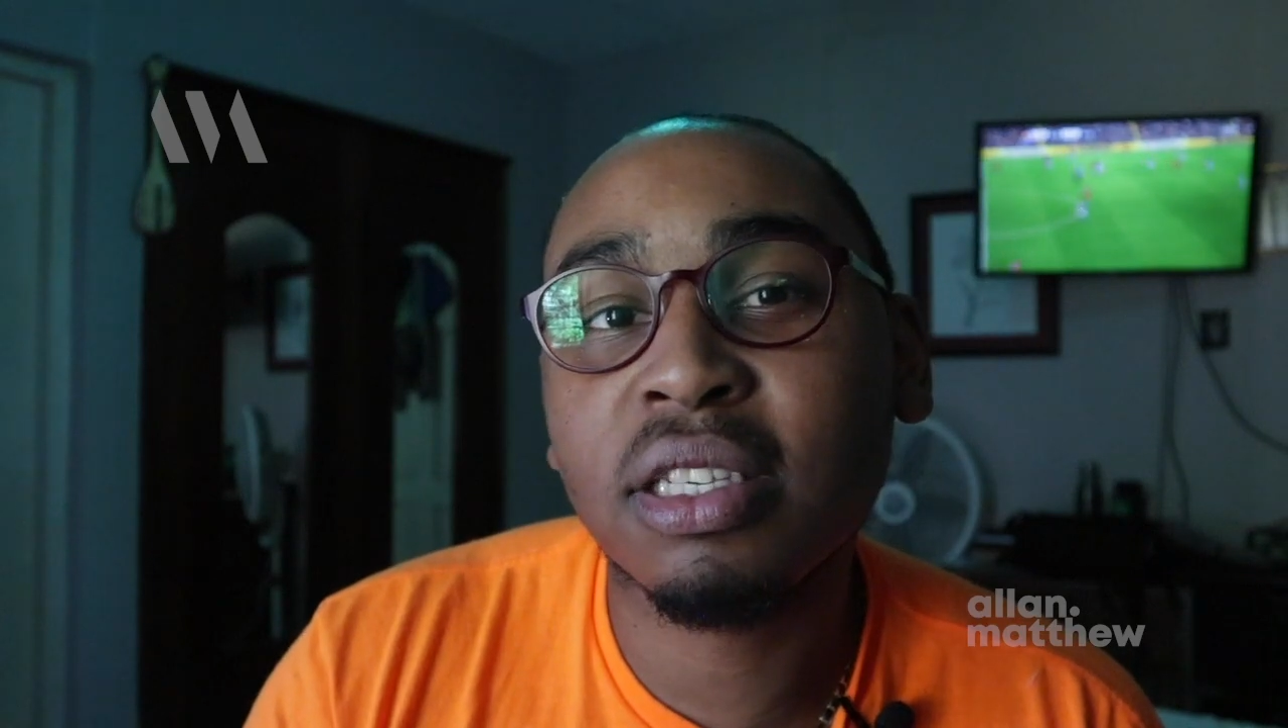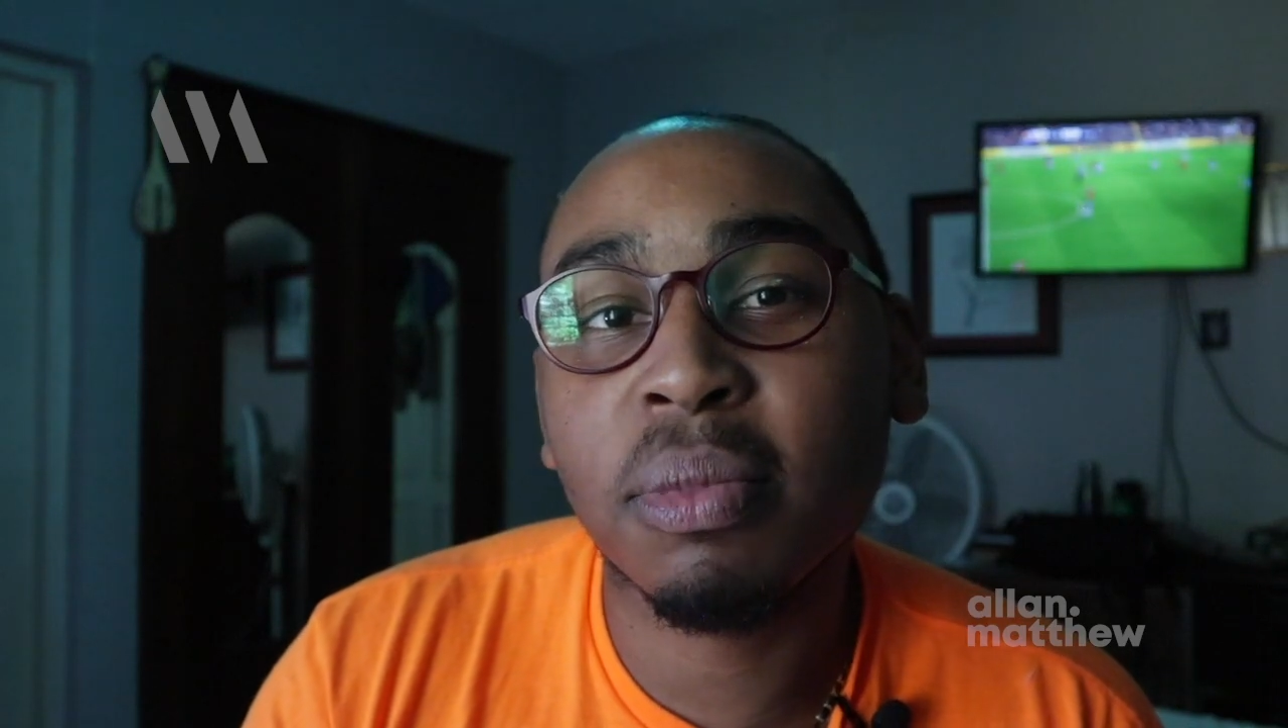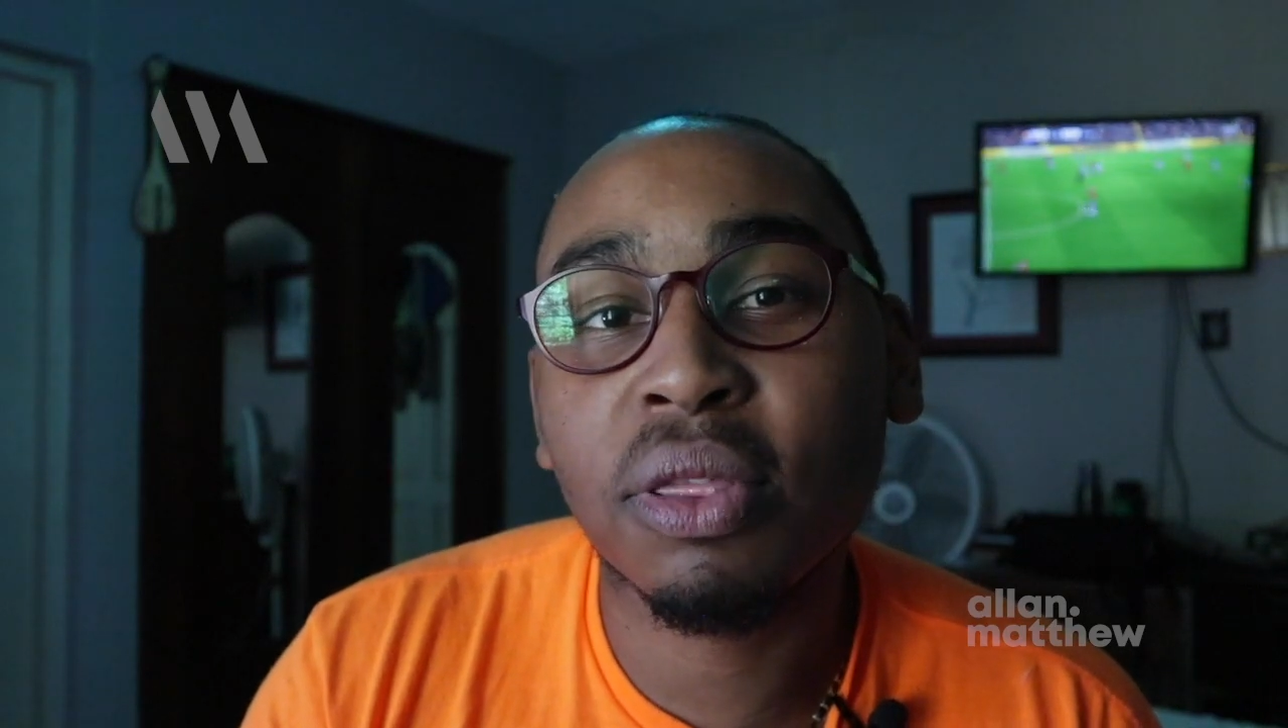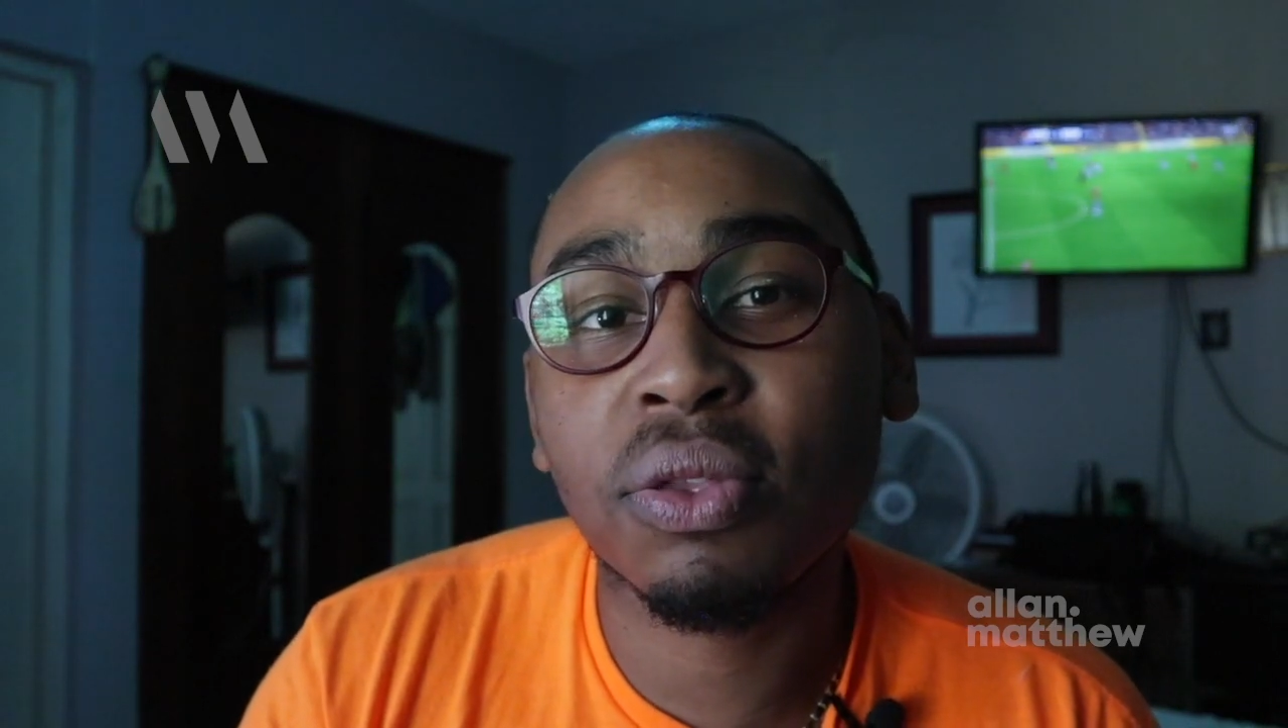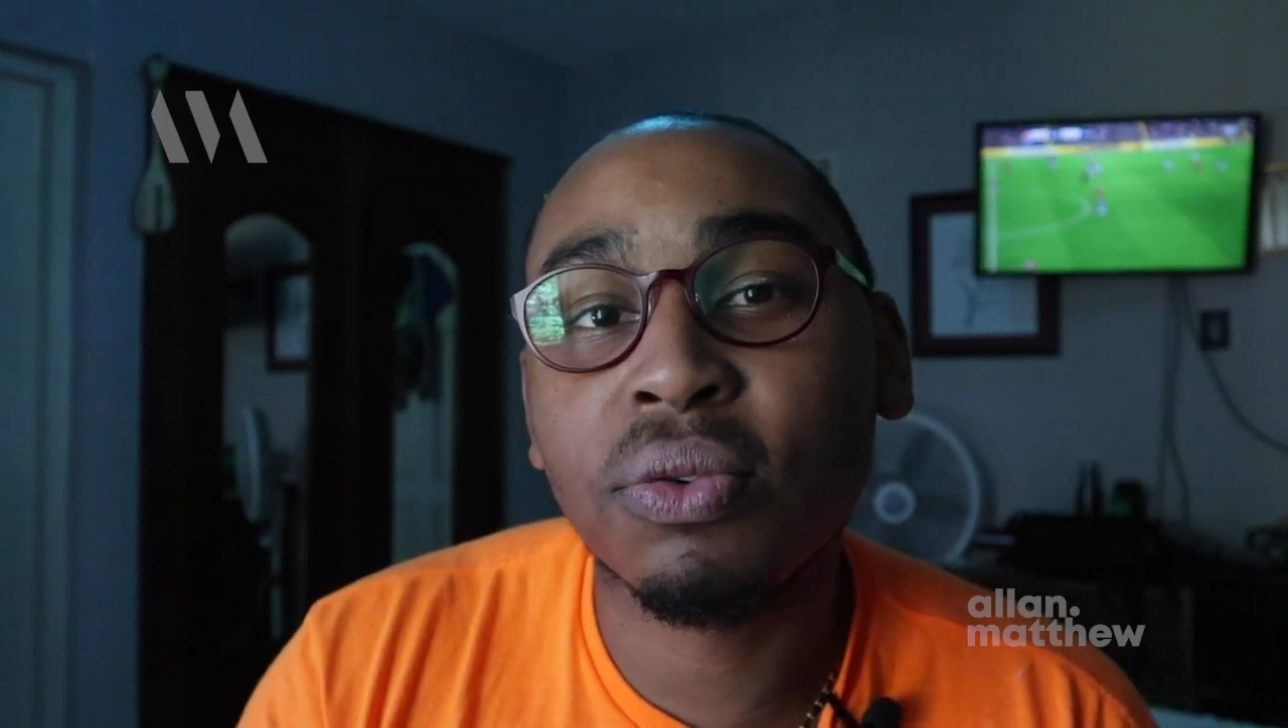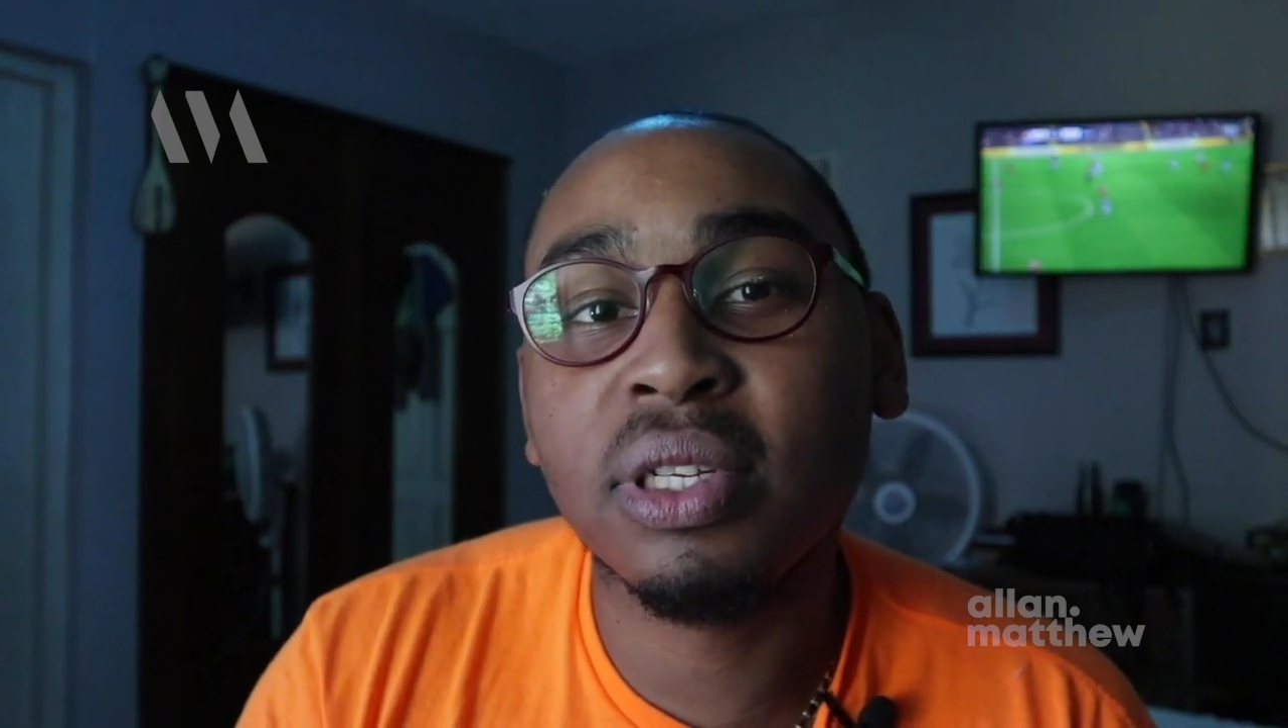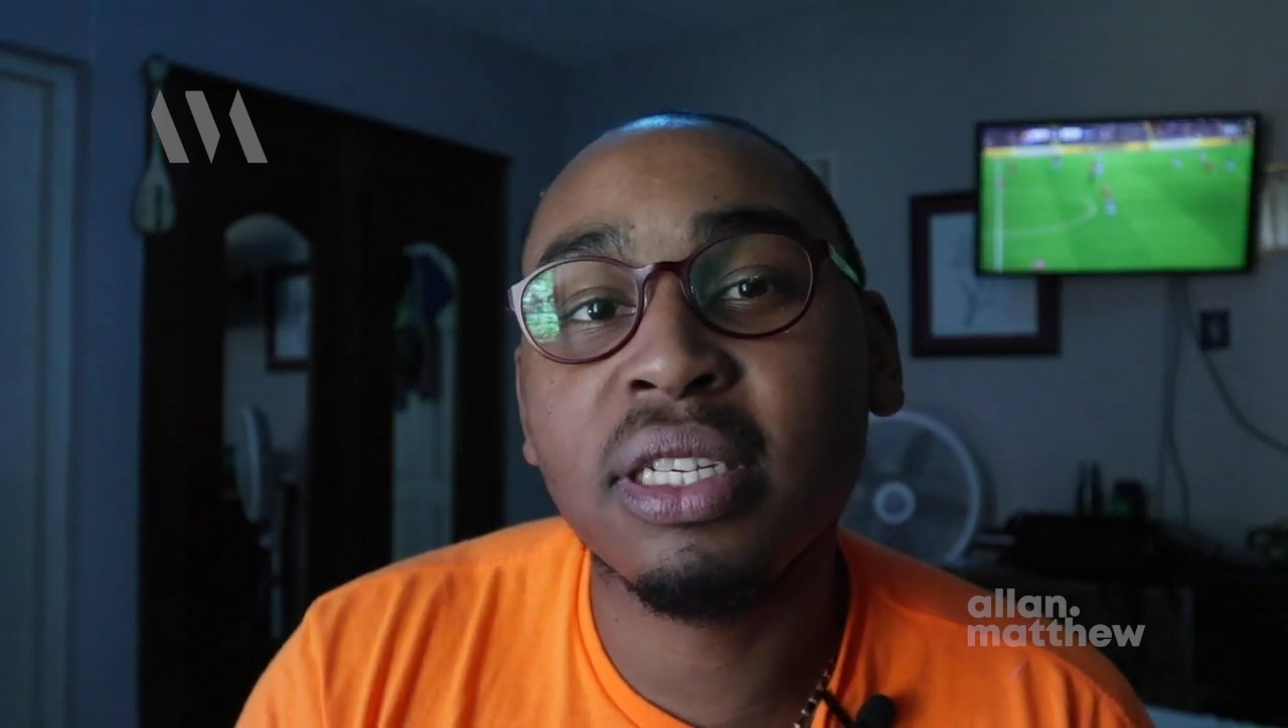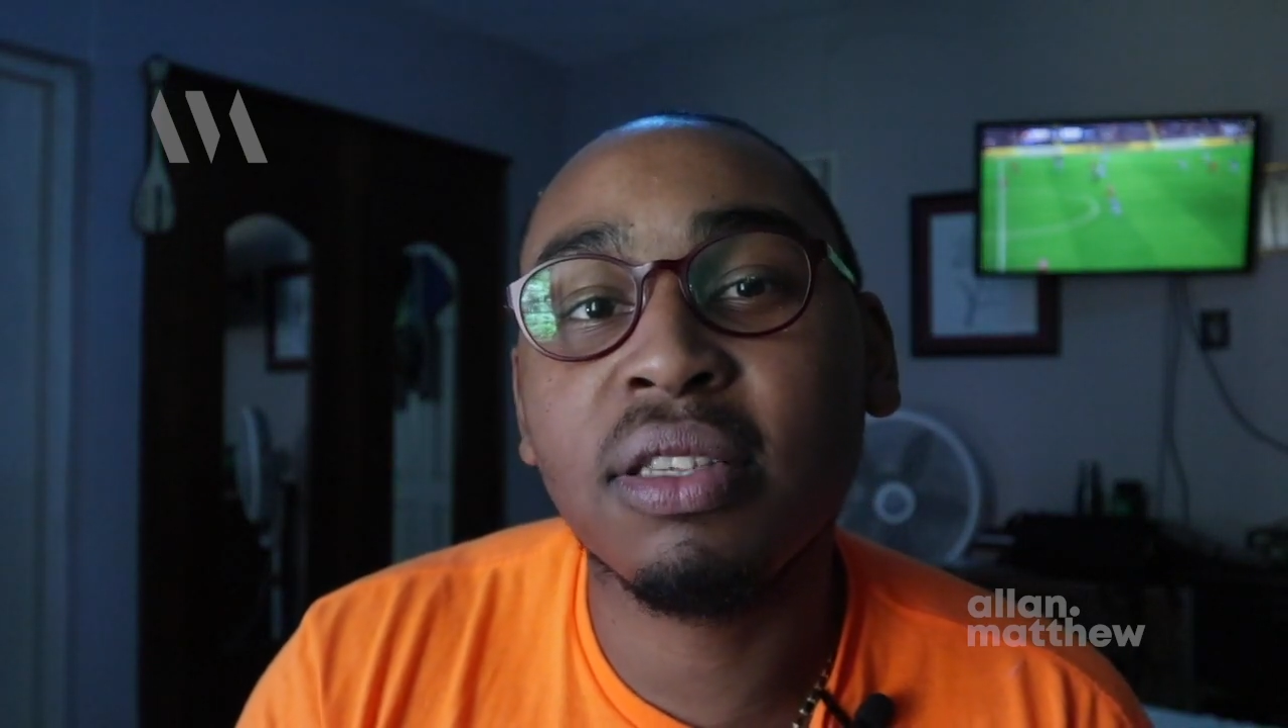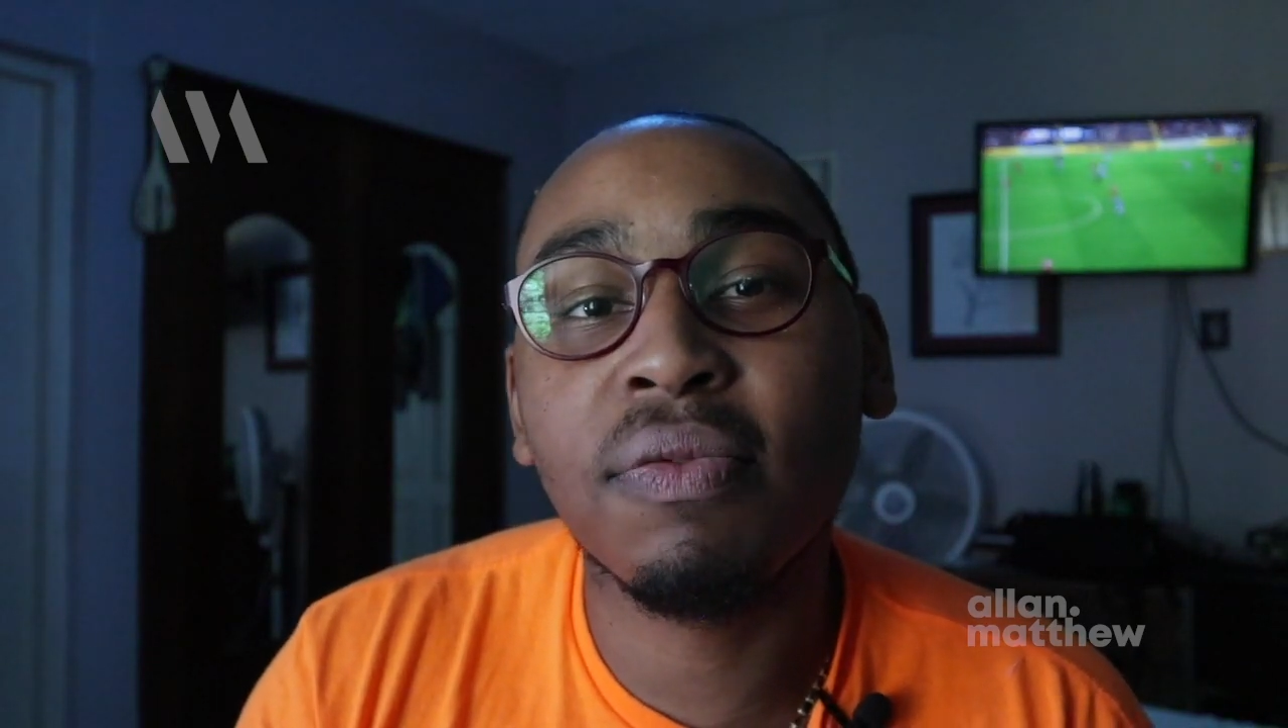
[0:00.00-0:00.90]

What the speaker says: to me through these